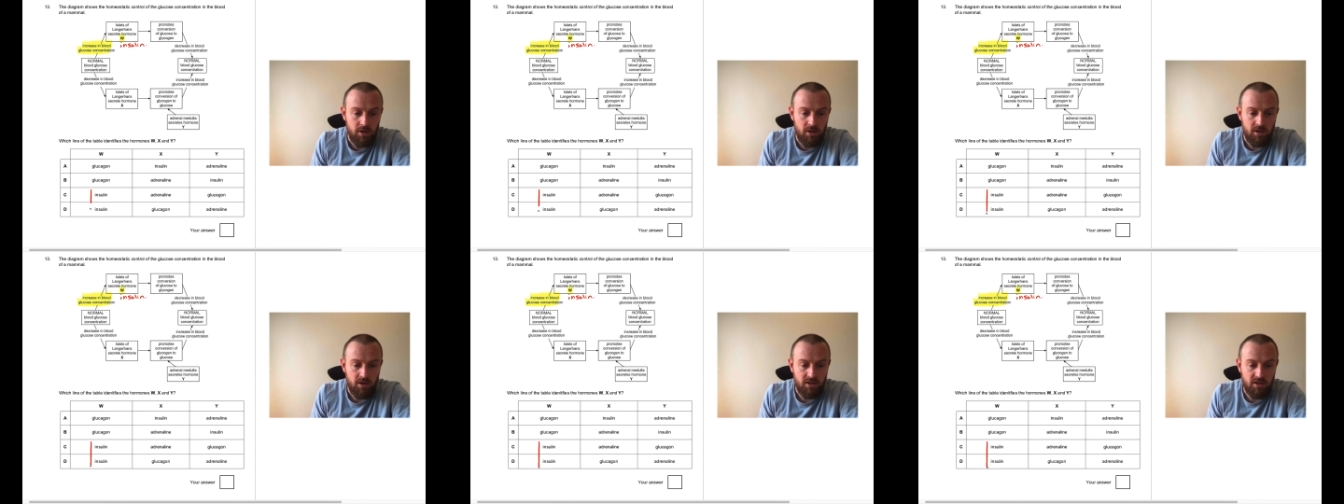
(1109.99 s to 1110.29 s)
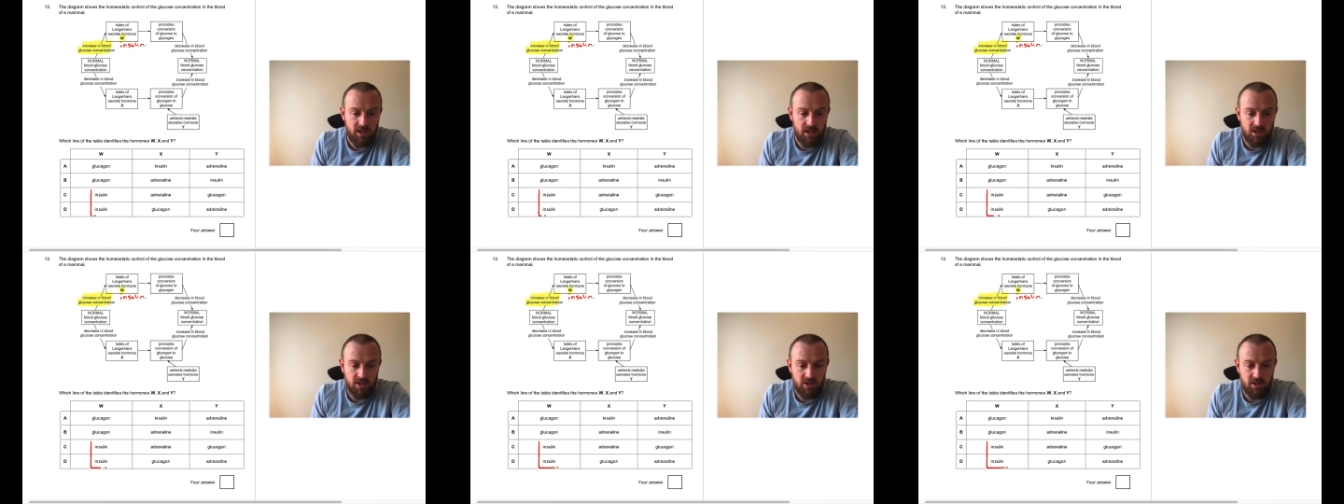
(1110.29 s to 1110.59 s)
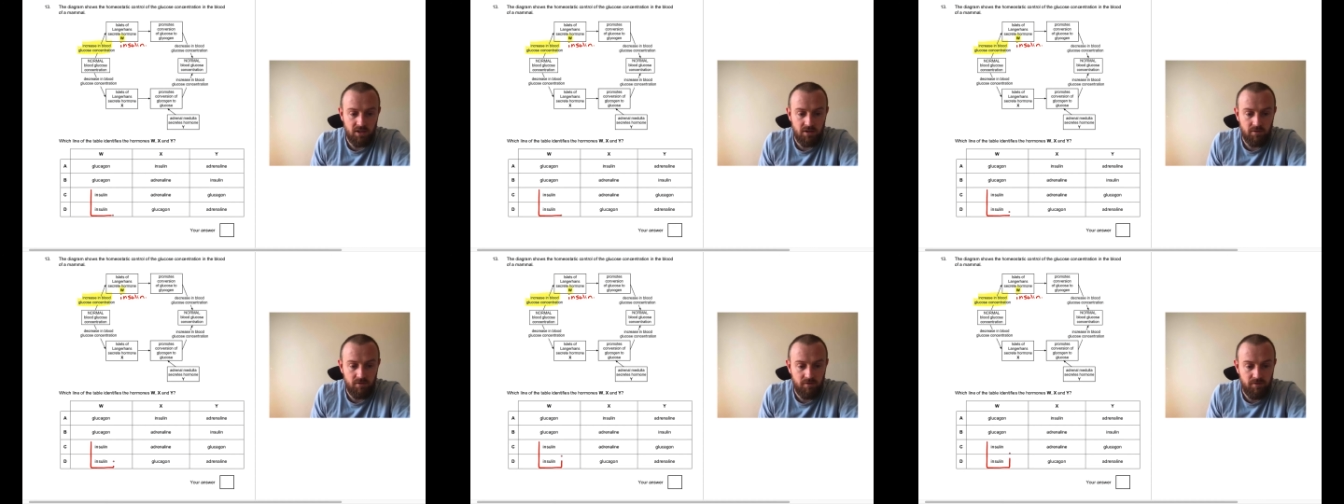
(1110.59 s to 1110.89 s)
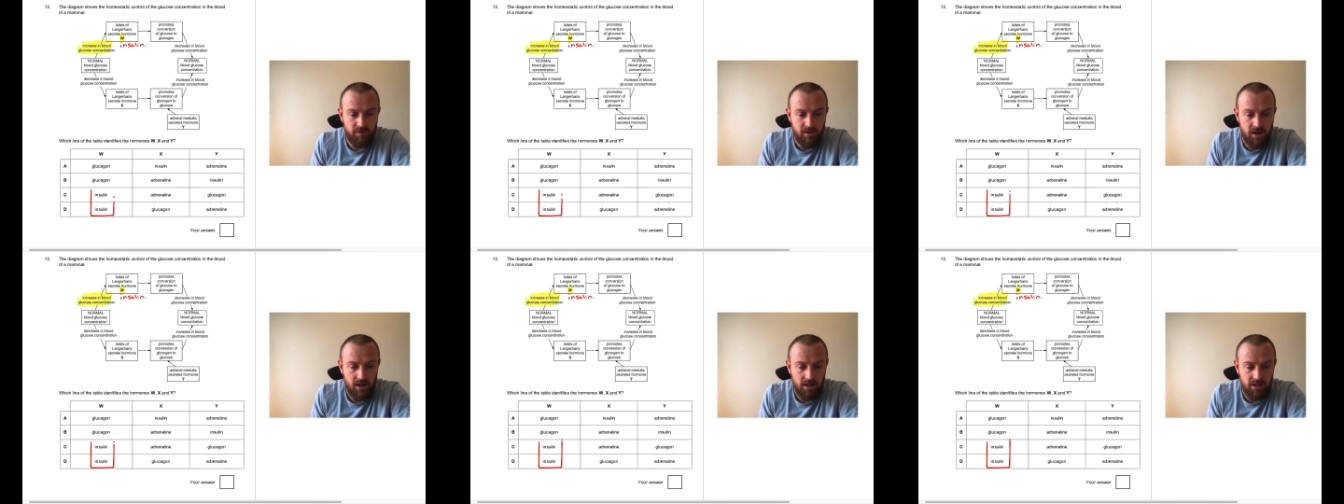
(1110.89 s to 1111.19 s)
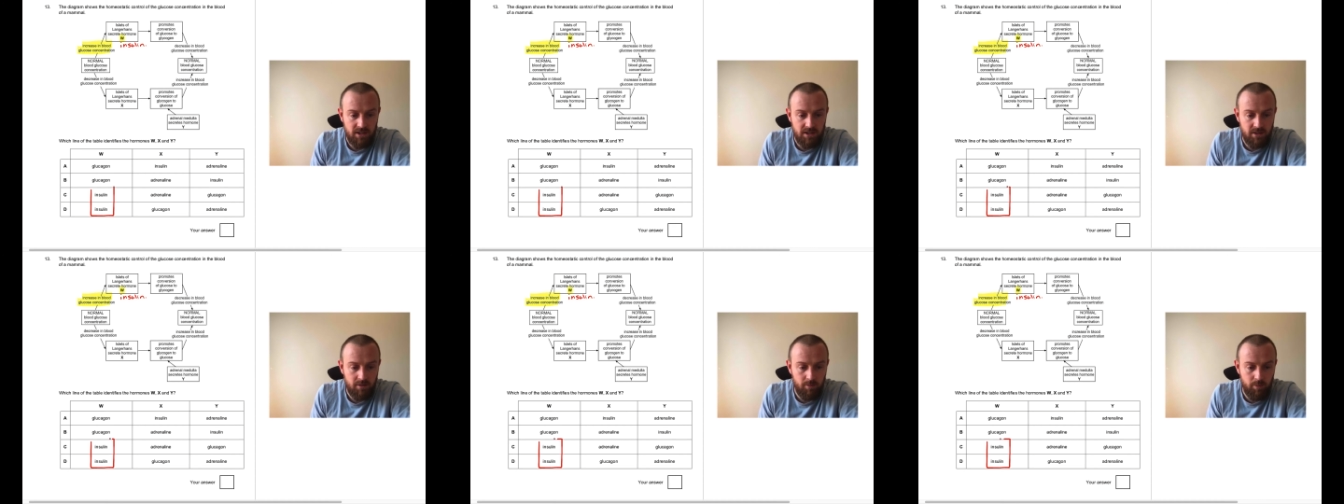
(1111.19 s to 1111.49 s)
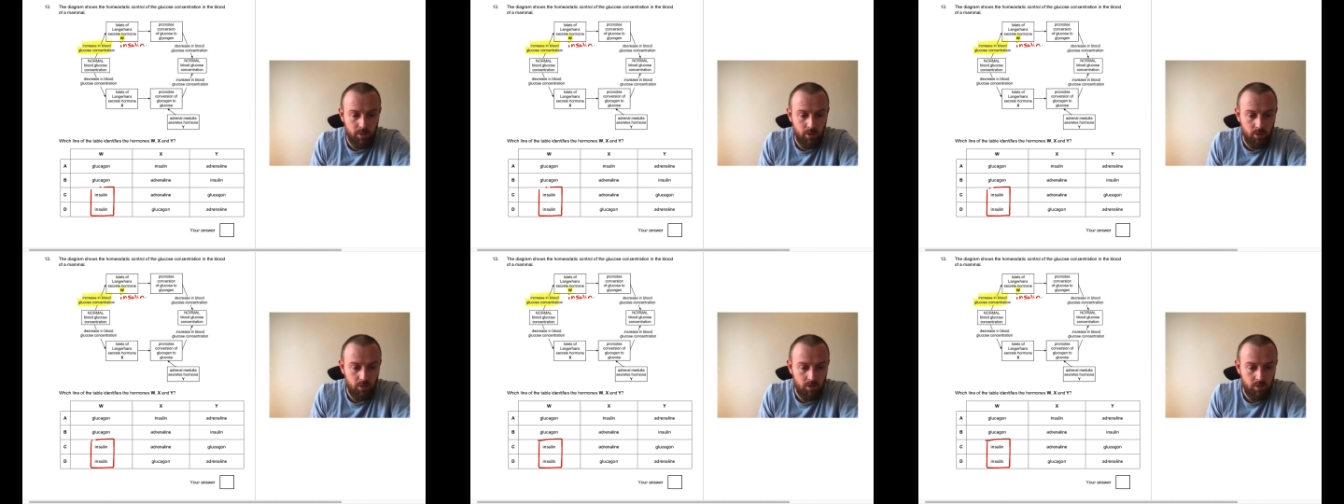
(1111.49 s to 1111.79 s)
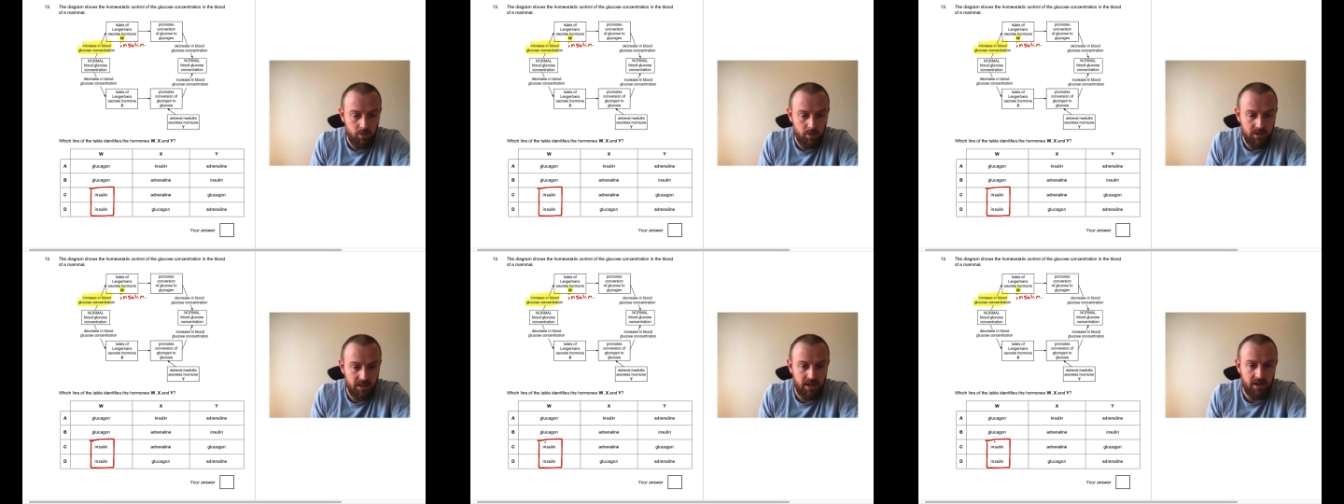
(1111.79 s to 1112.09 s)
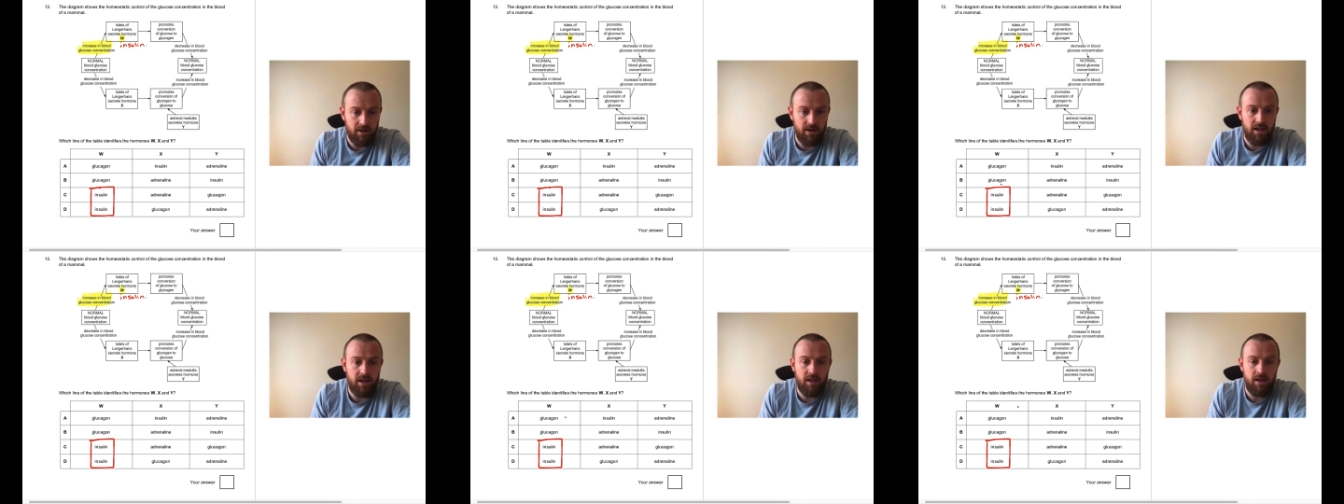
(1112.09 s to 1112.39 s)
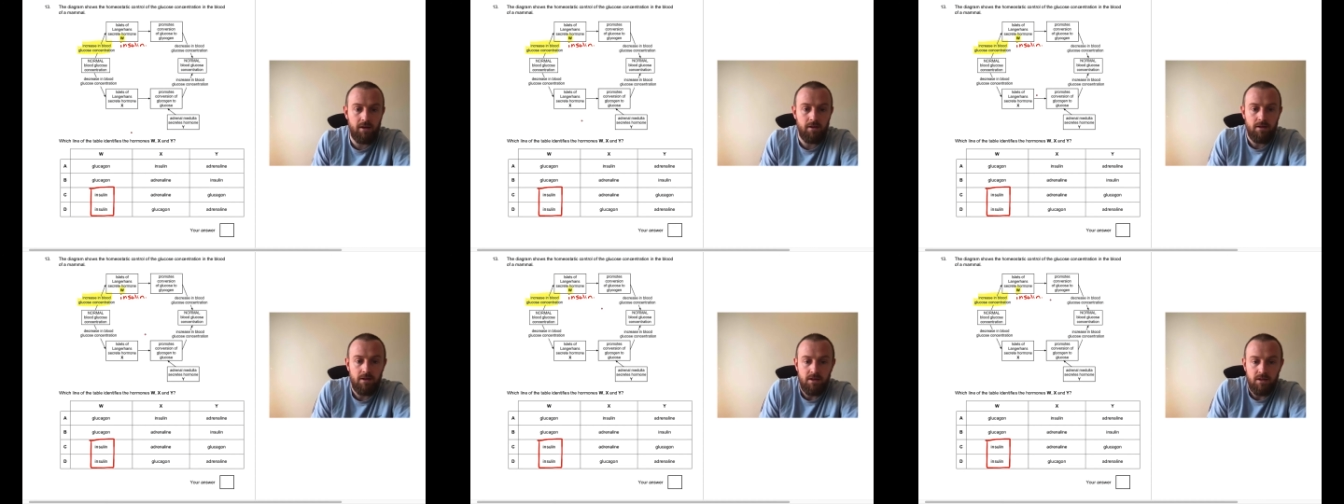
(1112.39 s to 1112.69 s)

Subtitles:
it's actually fairly simple. We're down here.